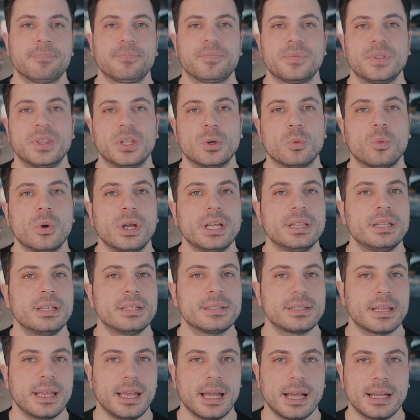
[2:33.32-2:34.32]
The way
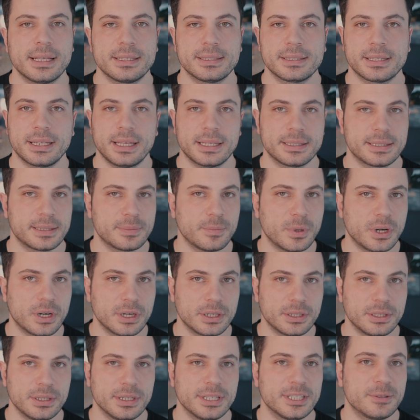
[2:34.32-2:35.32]
these AIs get
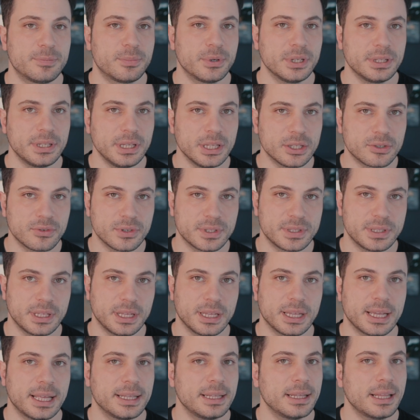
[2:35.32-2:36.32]
smart is pretty interesting,
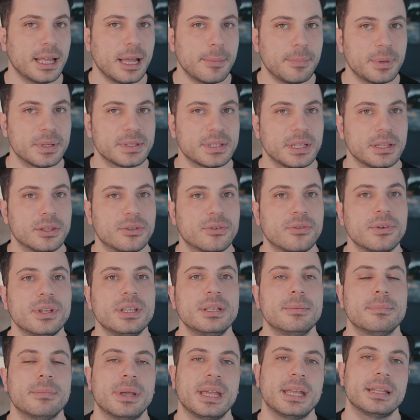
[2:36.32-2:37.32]
and it happens in
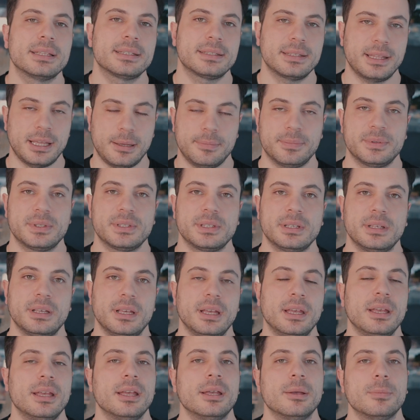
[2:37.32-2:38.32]
three main steps:
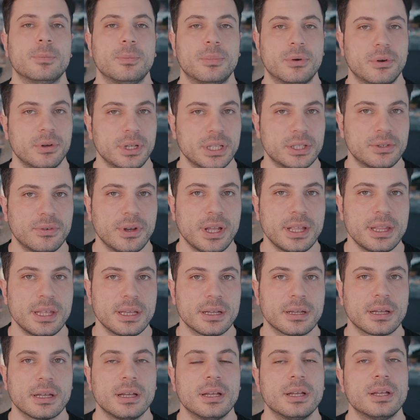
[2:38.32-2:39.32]

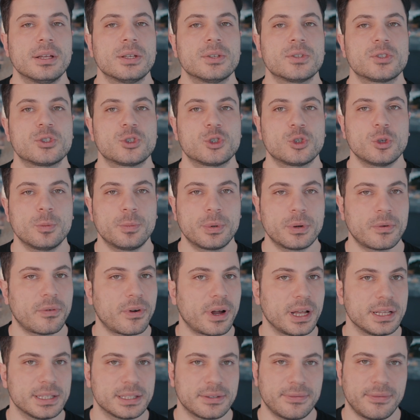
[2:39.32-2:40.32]
pre-training,
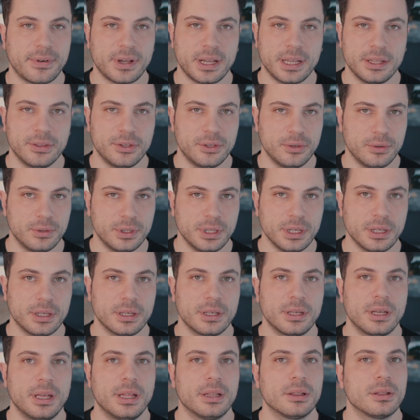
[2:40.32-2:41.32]
supervised fine-tuning,
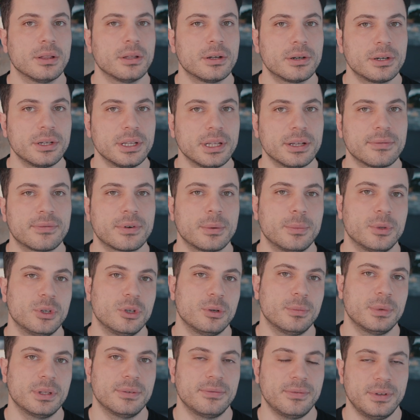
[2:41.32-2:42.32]
and learning from
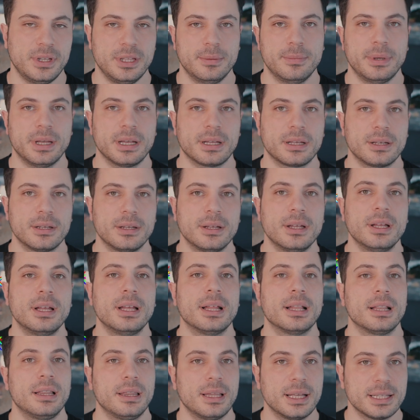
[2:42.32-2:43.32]
human feedback.
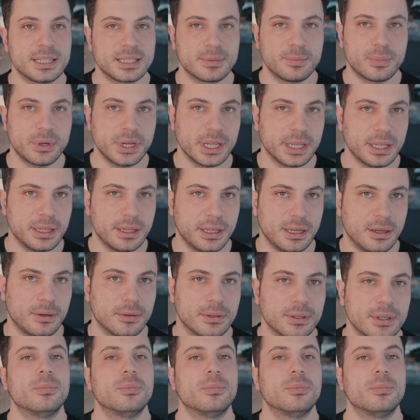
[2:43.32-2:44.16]
Let's break it down.